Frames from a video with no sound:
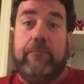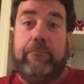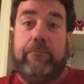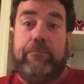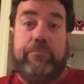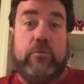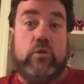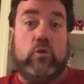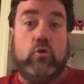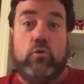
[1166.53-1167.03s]

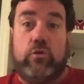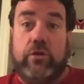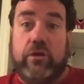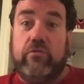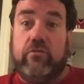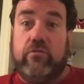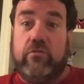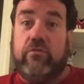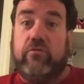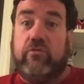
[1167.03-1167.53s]
You
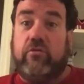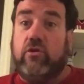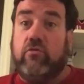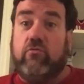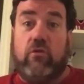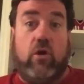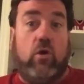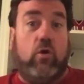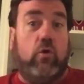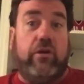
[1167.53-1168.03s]
can do this on
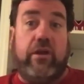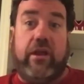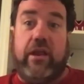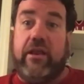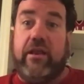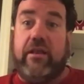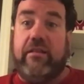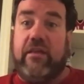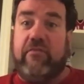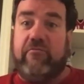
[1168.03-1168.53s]
your own,
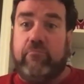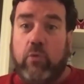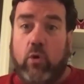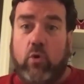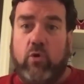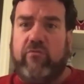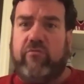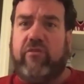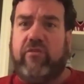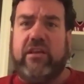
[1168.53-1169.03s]
and they've
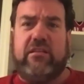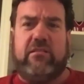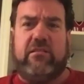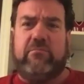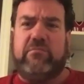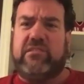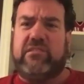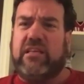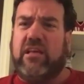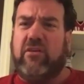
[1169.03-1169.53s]
motivated
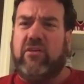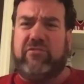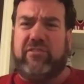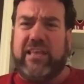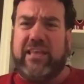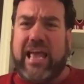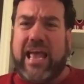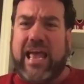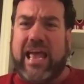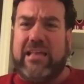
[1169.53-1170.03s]
themselves.
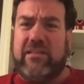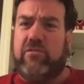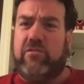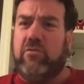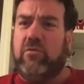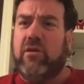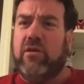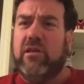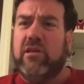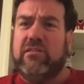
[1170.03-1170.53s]
They had
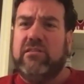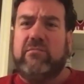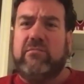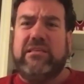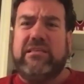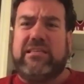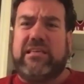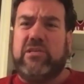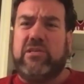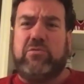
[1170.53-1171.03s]
to. Some of
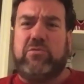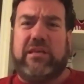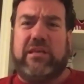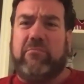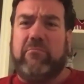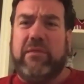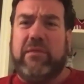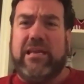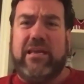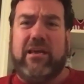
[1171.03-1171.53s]
these kids were
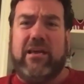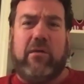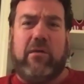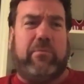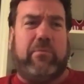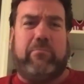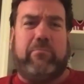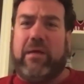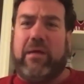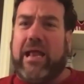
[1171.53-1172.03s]
like meeting
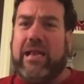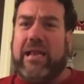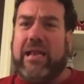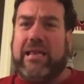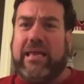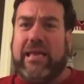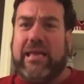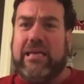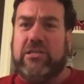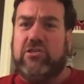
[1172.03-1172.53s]
up at
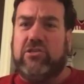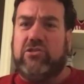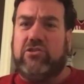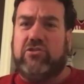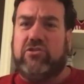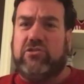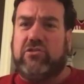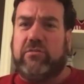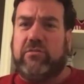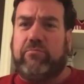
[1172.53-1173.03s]
batting
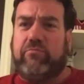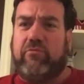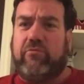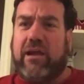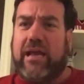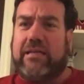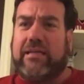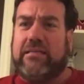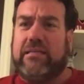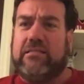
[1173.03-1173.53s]
cages just to
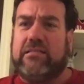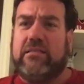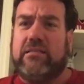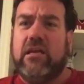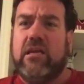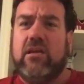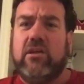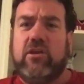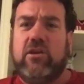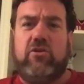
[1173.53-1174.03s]

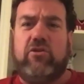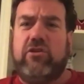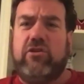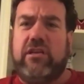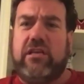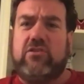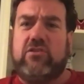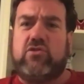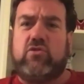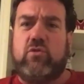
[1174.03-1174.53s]
practice. You'd
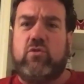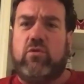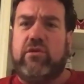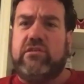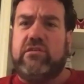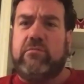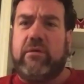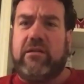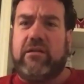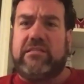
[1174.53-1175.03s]
hear
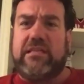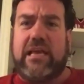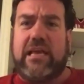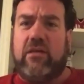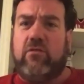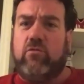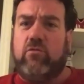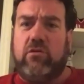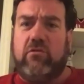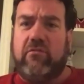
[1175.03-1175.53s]
stories about
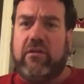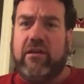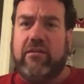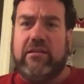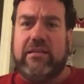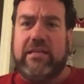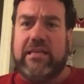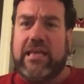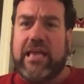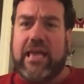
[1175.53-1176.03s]
town all around
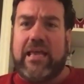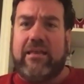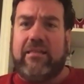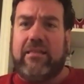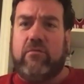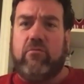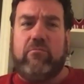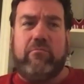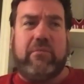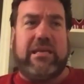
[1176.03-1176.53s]
Indiana
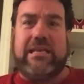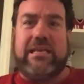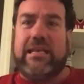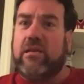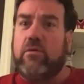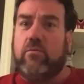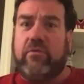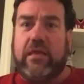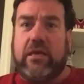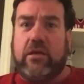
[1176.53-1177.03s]
that were meeting
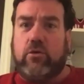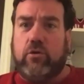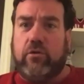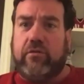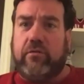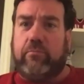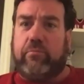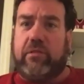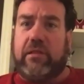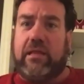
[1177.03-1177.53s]
anywhere they
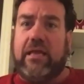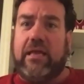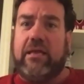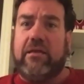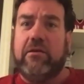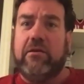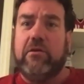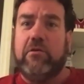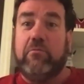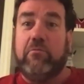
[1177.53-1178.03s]
could to play,
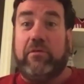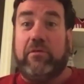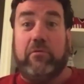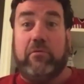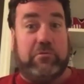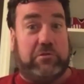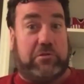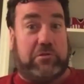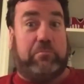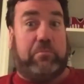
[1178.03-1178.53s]
whether they
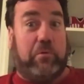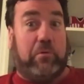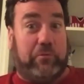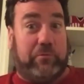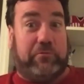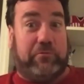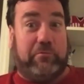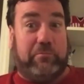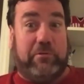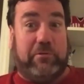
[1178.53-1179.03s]
were
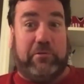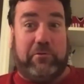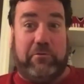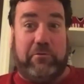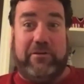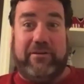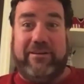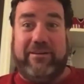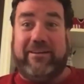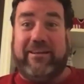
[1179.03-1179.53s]
supposed to be
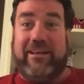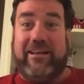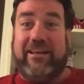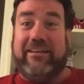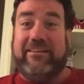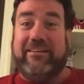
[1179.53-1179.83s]
doing it or not,